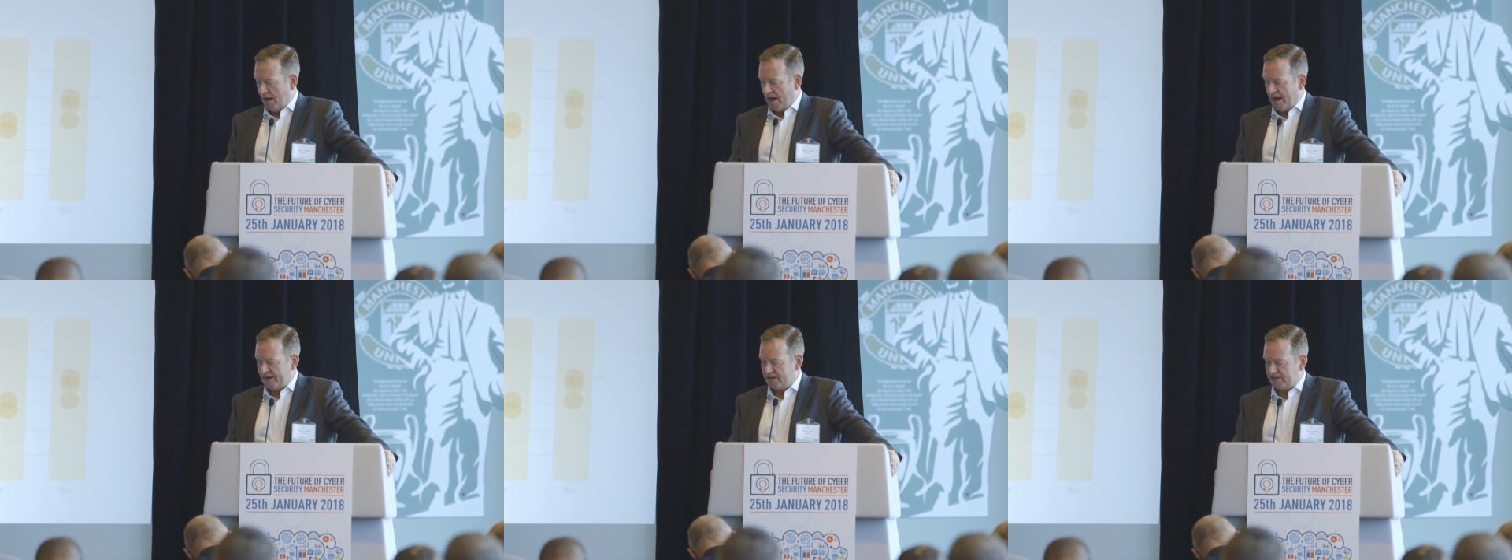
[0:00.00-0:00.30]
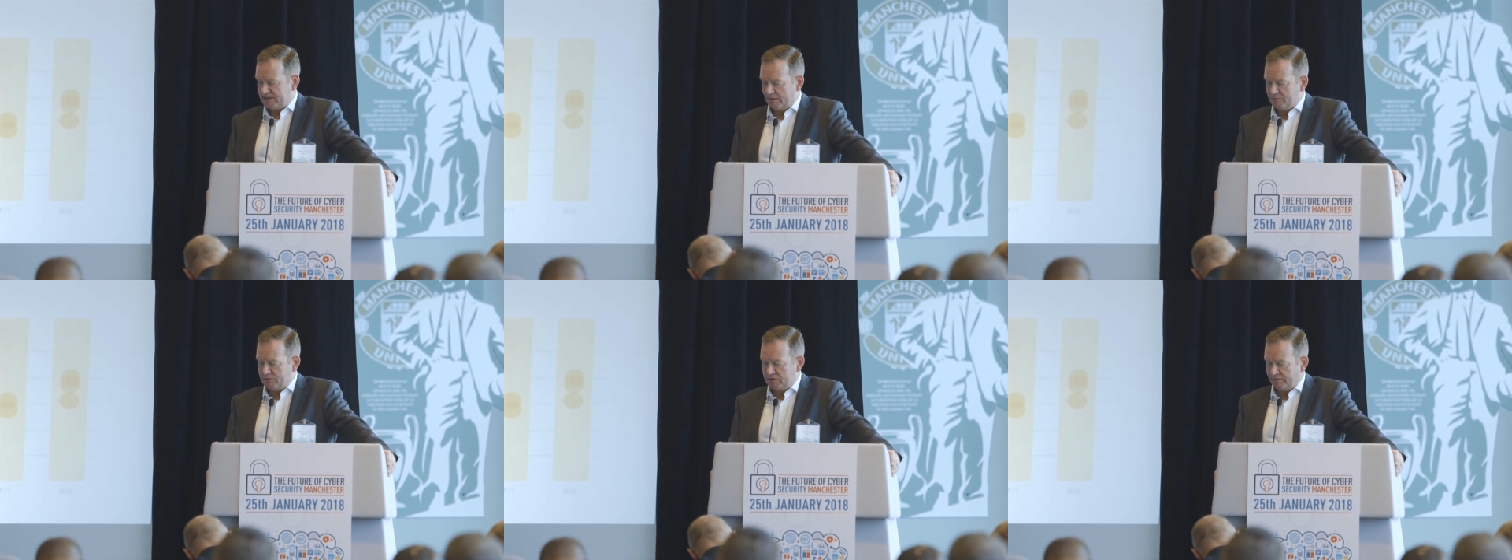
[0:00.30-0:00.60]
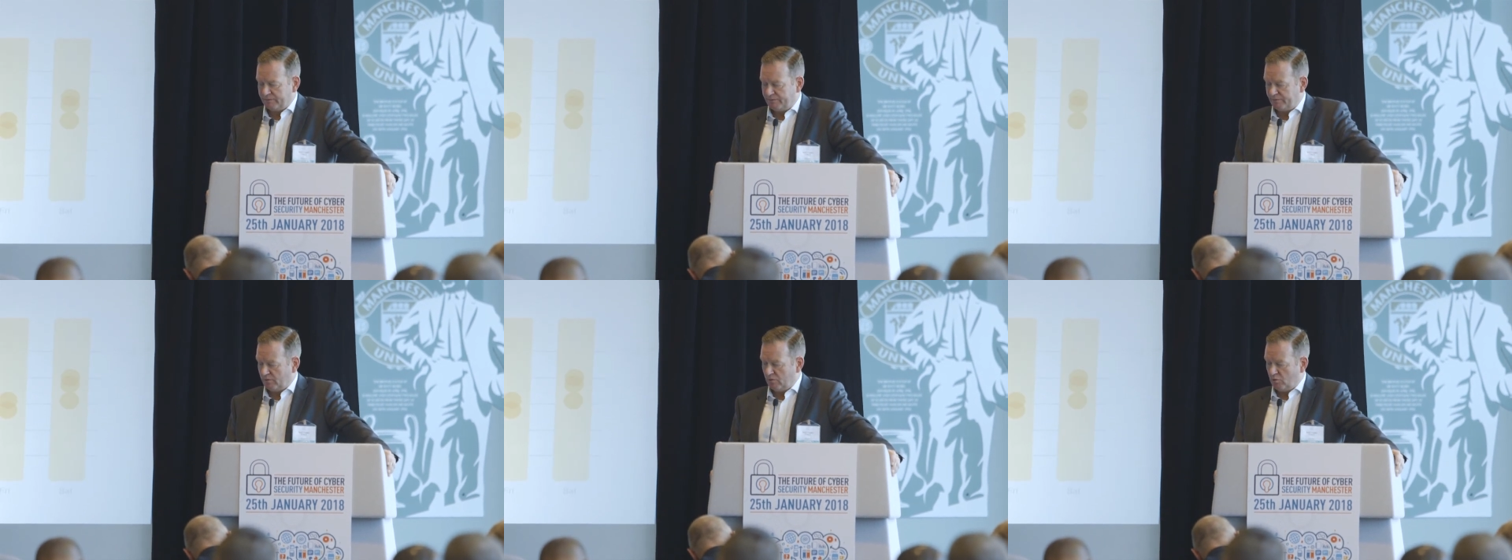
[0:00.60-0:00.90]
And in terms
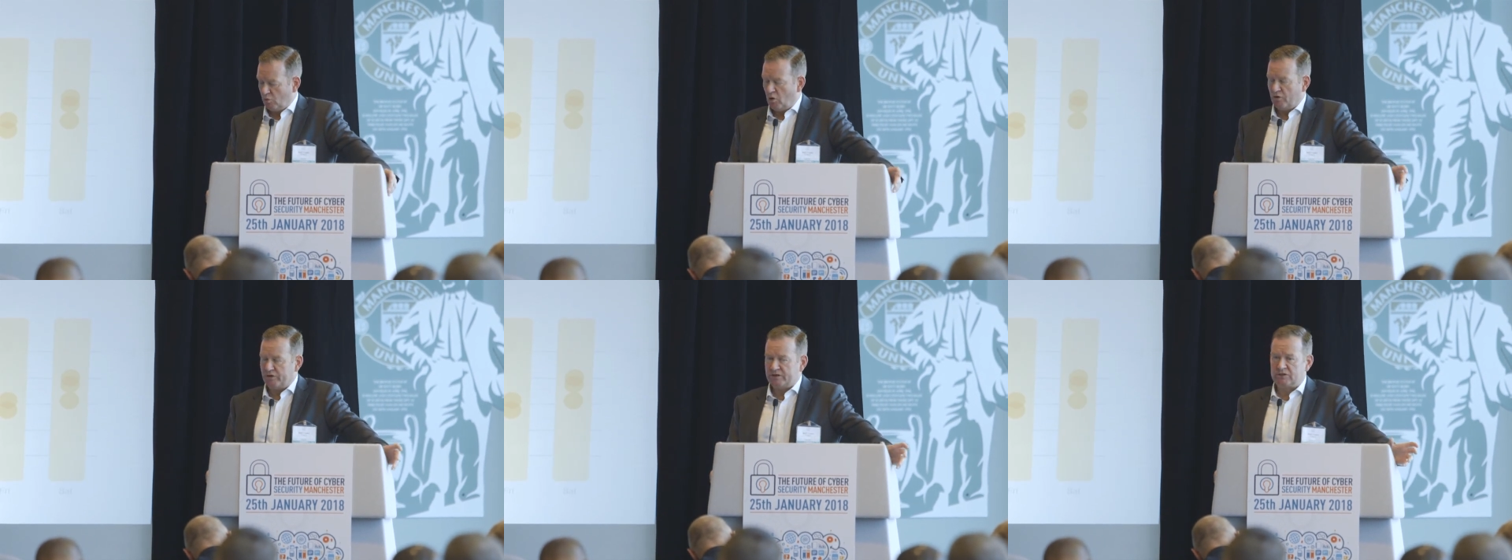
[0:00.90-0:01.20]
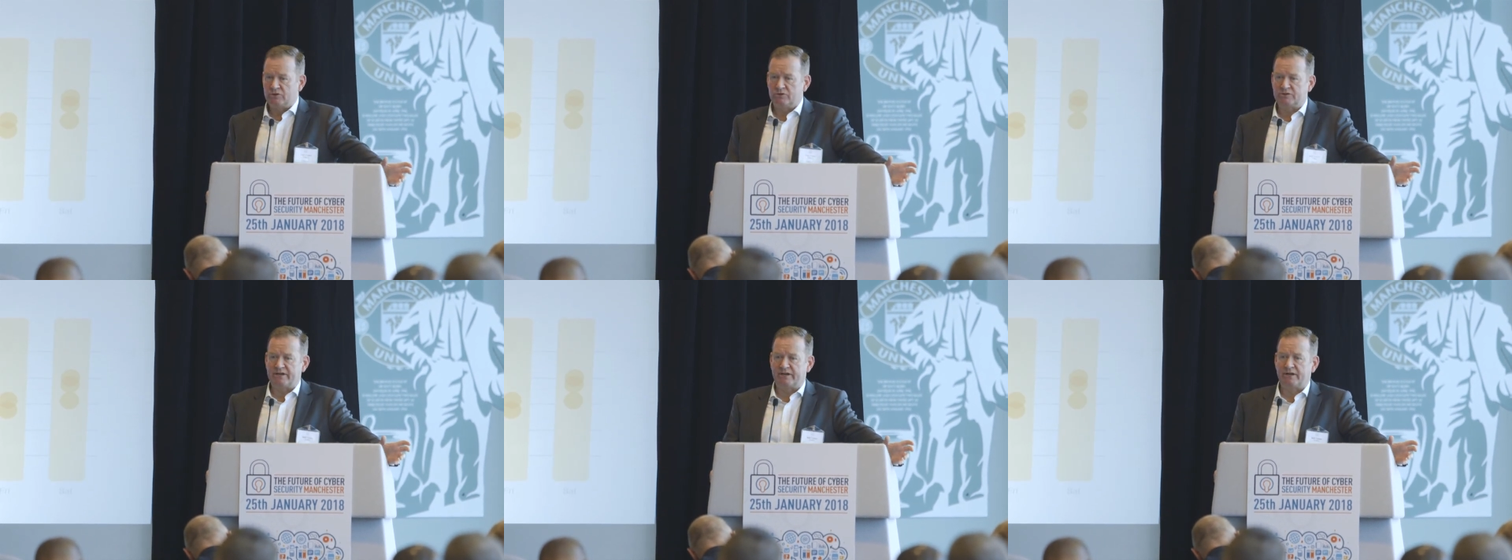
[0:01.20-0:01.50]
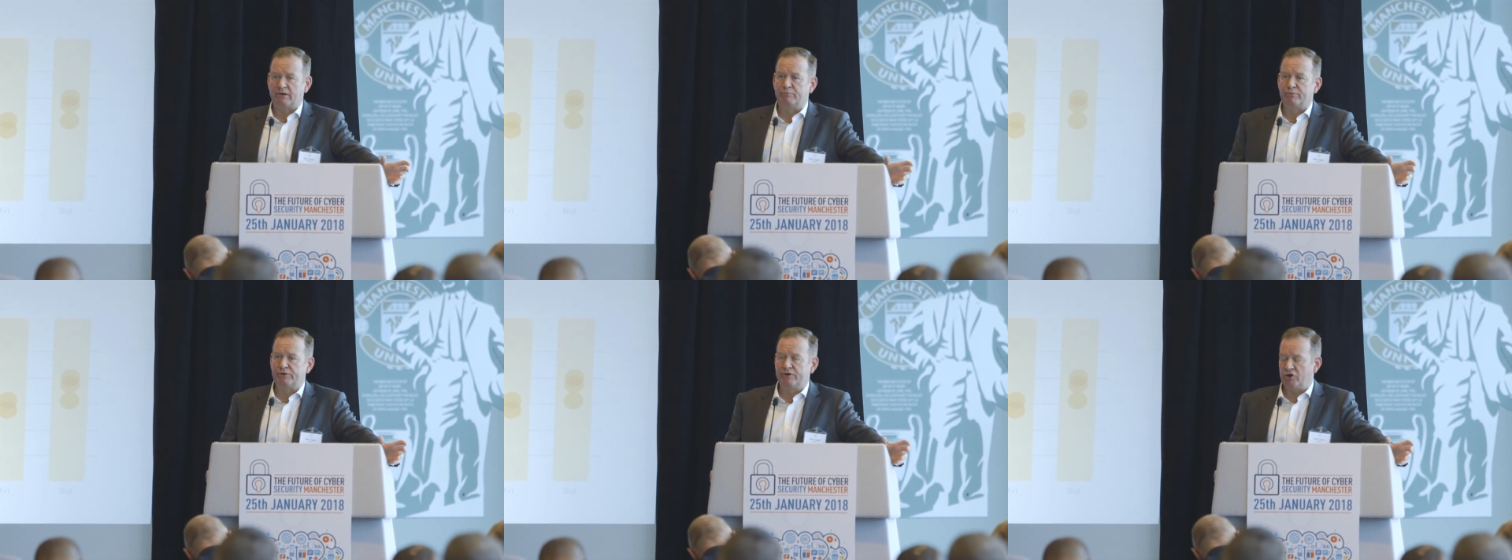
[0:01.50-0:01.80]
of what this looks
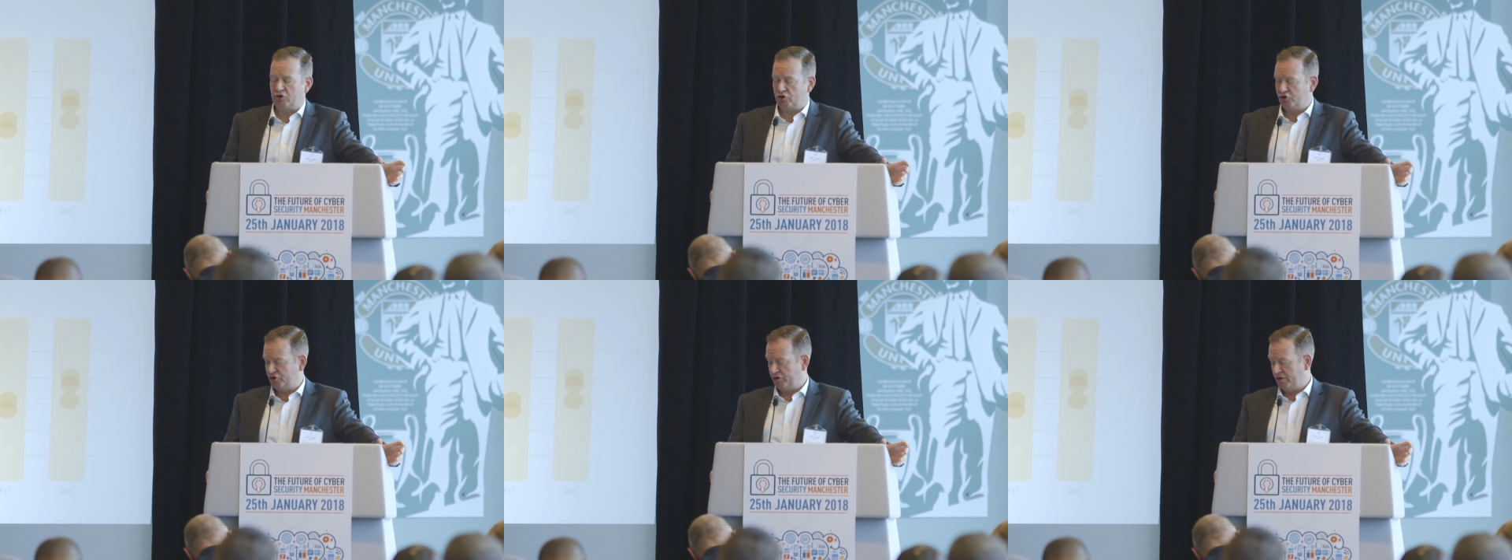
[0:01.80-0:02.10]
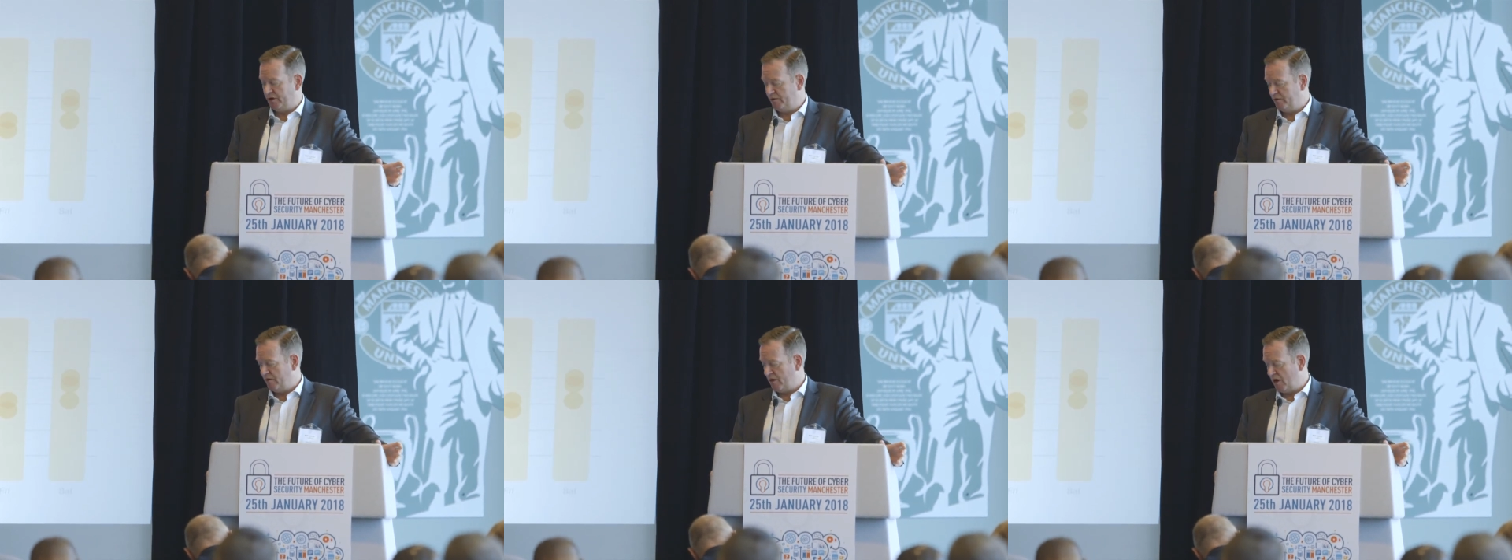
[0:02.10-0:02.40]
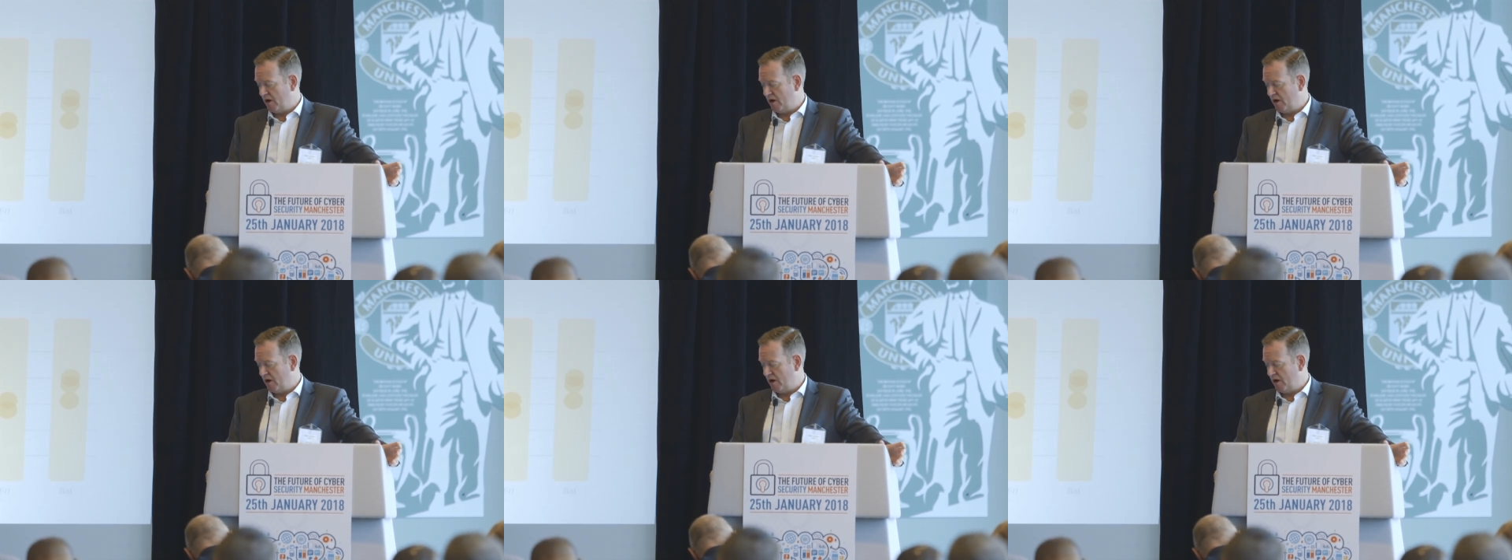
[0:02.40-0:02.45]
like in production,